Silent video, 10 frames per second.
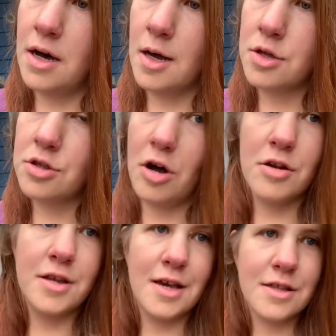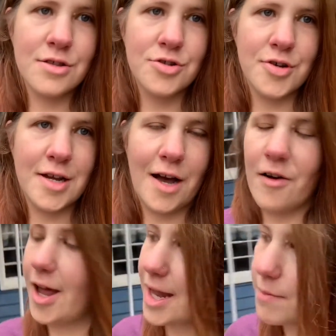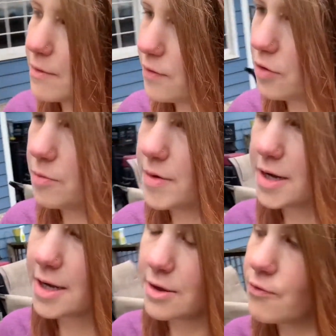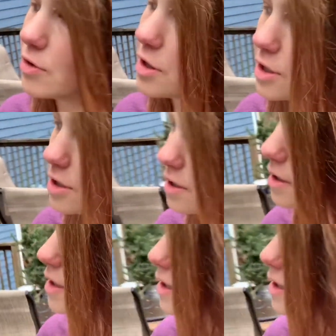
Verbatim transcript: Stardust drink. I had it before, but it is really good.